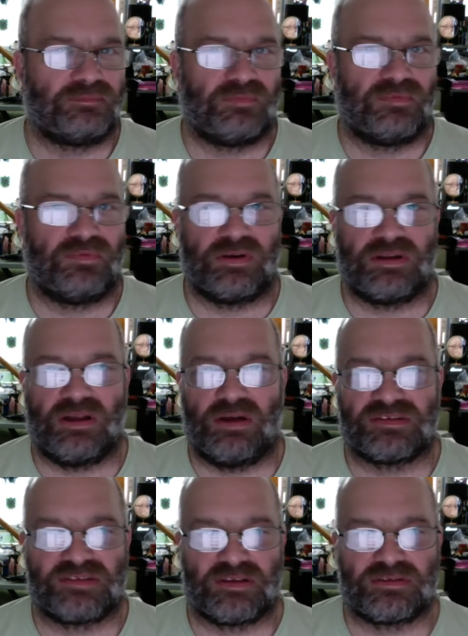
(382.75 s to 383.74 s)
Funny how
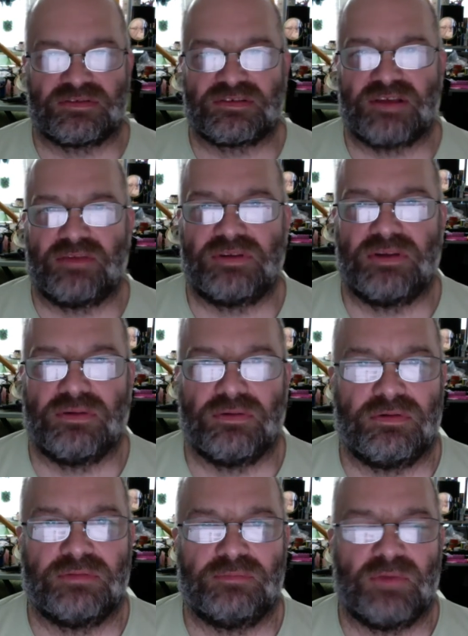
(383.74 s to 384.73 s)
six or
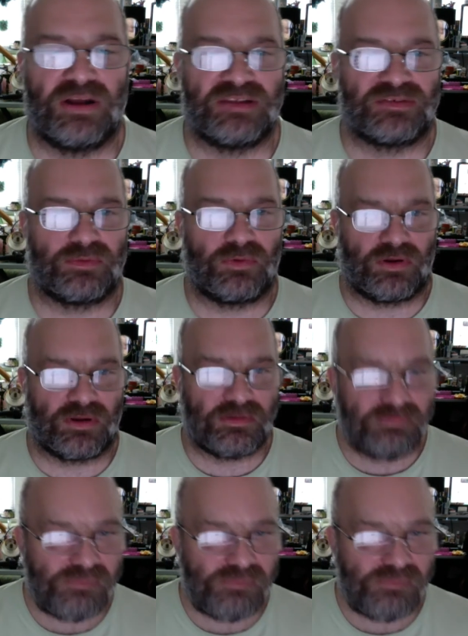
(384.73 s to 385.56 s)
seven-year-old minds work.